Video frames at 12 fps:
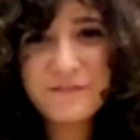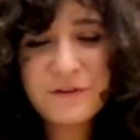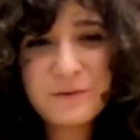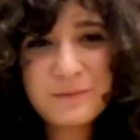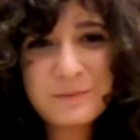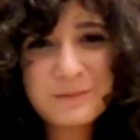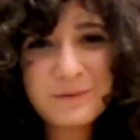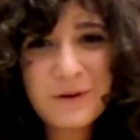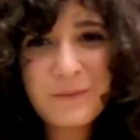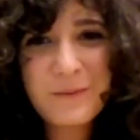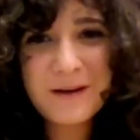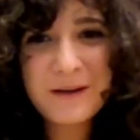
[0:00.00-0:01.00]
if you
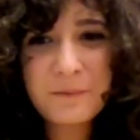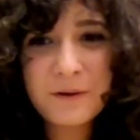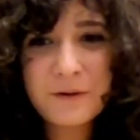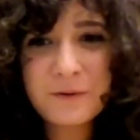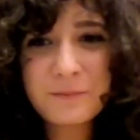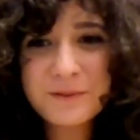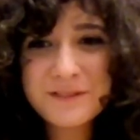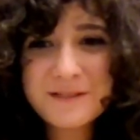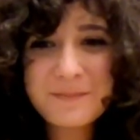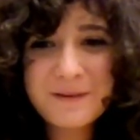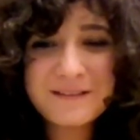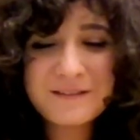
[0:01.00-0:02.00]
know anyone who wants
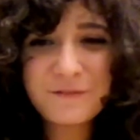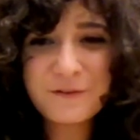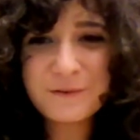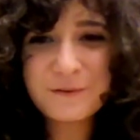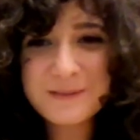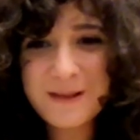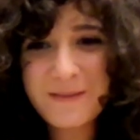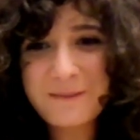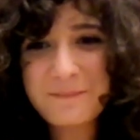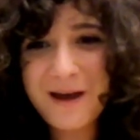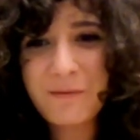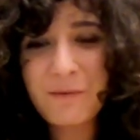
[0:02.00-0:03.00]
to be interviewed, send
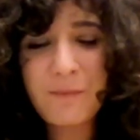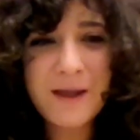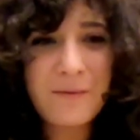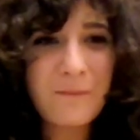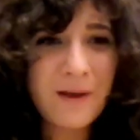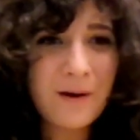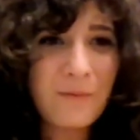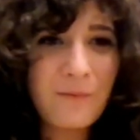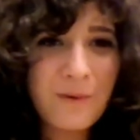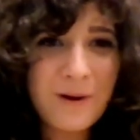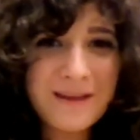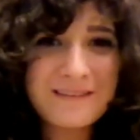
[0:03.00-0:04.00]
them our way. We are
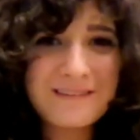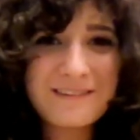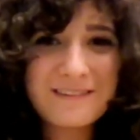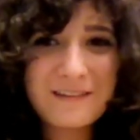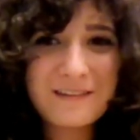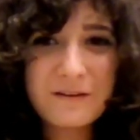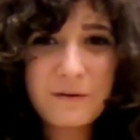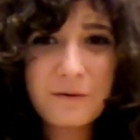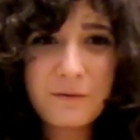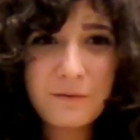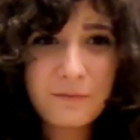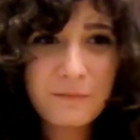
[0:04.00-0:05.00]
always,
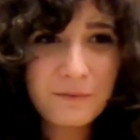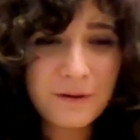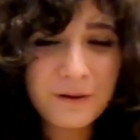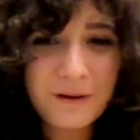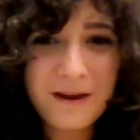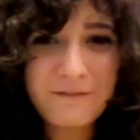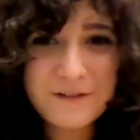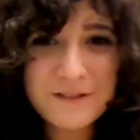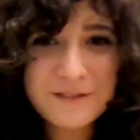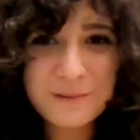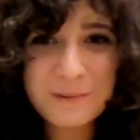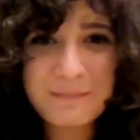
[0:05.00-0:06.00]
you know, every
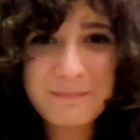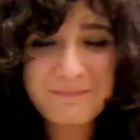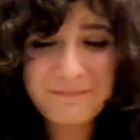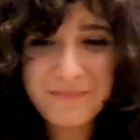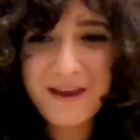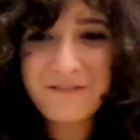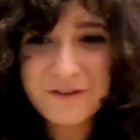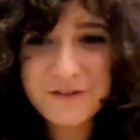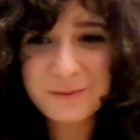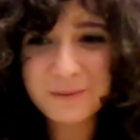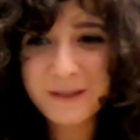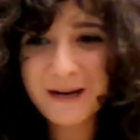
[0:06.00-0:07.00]
story
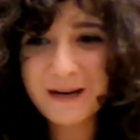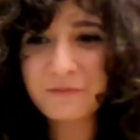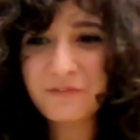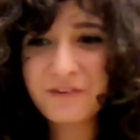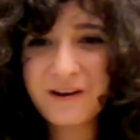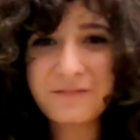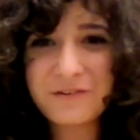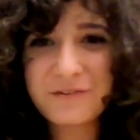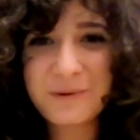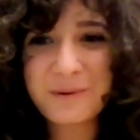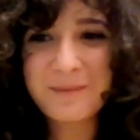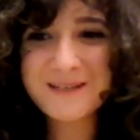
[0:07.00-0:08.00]
counts and every
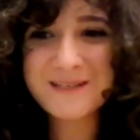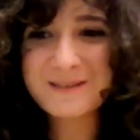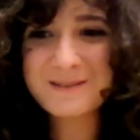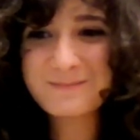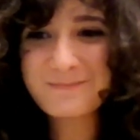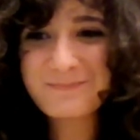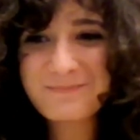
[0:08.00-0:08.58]
story matters.